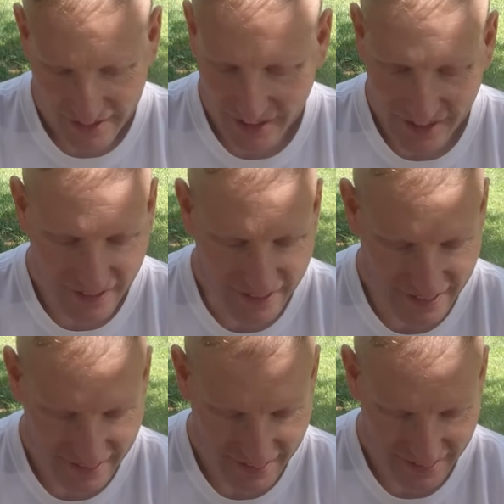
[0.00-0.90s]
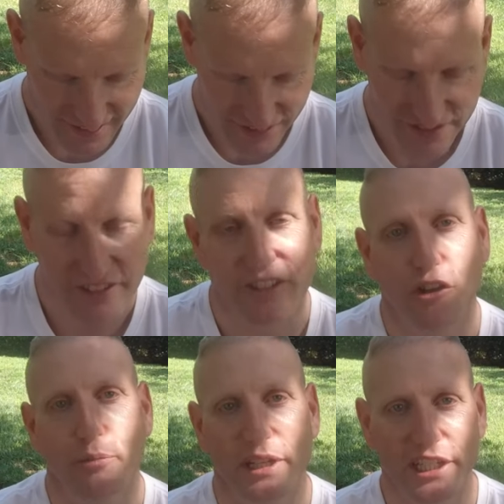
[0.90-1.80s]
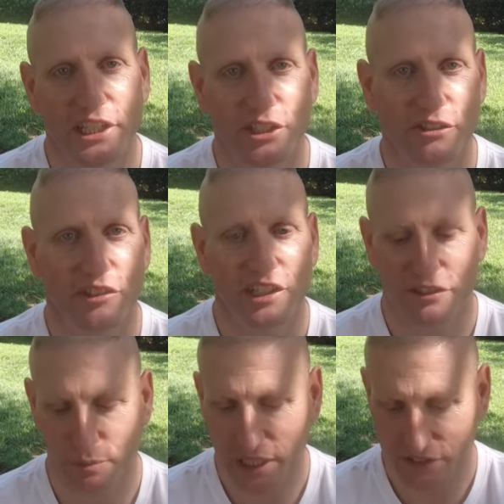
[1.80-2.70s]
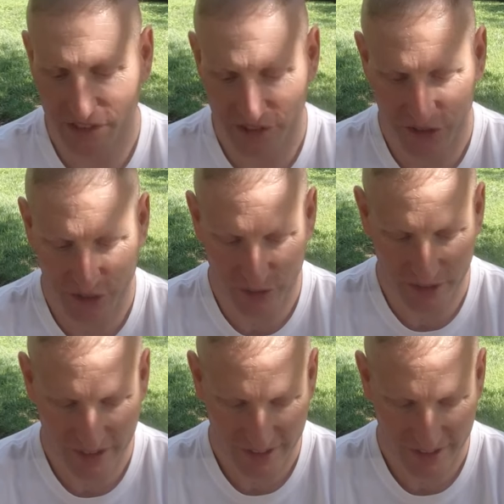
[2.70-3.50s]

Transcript: Oh, so many good things about this shoe.